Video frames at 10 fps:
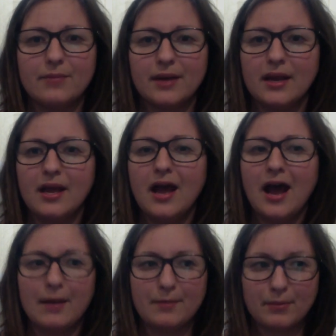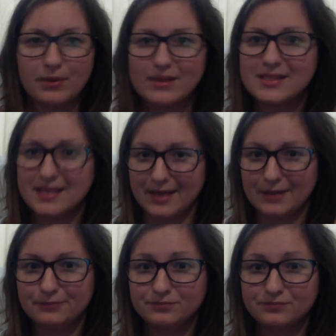But I remember as a
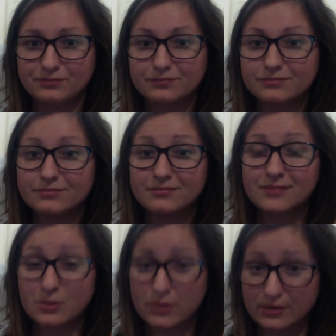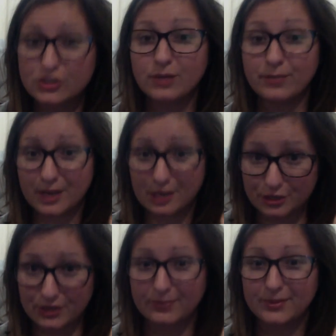kid when I was jumping on a
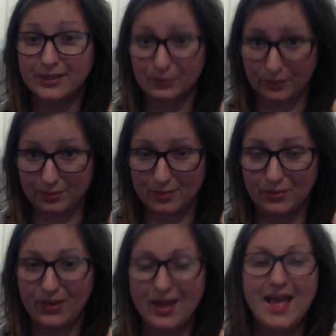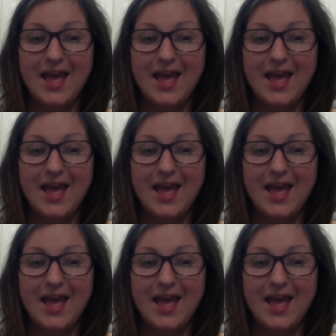trampoline with people,